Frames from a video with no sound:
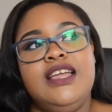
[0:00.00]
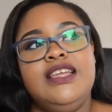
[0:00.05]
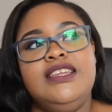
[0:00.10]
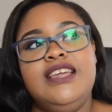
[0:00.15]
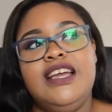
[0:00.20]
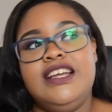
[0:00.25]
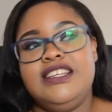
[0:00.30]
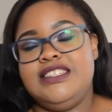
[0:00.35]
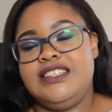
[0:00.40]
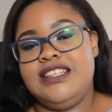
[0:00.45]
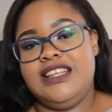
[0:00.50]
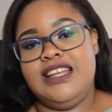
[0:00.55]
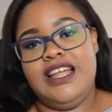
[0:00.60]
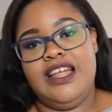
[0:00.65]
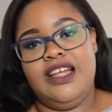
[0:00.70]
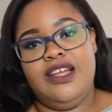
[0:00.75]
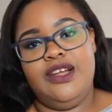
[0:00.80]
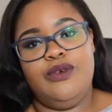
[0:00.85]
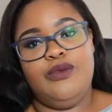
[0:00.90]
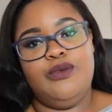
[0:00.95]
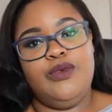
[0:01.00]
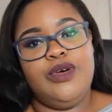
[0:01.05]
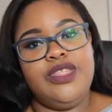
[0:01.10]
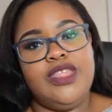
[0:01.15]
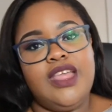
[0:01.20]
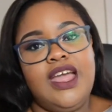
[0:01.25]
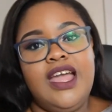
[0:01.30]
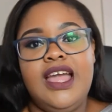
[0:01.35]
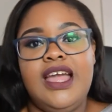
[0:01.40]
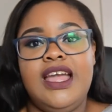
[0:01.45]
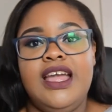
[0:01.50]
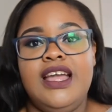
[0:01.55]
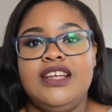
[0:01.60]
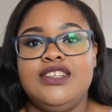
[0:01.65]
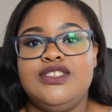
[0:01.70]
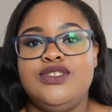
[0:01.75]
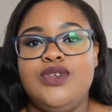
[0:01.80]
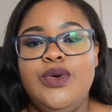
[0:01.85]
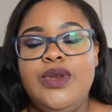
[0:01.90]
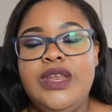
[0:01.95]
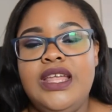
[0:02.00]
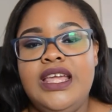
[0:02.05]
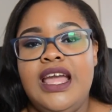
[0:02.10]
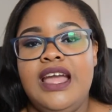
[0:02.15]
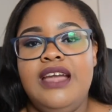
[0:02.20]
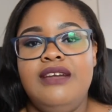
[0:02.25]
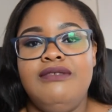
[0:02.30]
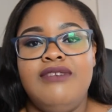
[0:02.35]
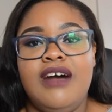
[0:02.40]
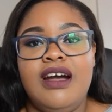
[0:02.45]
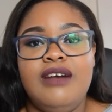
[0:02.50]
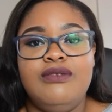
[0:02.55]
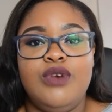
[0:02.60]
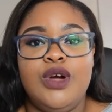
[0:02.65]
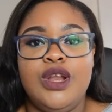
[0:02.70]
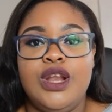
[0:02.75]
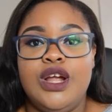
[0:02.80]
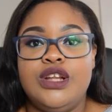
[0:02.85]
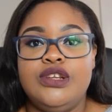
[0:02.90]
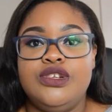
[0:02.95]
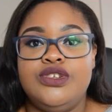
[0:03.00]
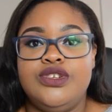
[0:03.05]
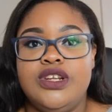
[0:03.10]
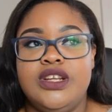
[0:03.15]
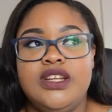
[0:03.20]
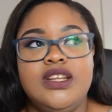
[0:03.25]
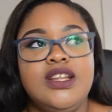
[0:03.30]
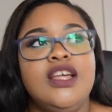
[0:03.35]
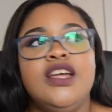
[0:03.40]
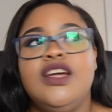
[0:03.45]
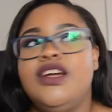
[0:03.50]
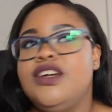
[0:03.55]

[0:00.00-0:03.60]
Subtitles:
yesterday with a Sony a5100,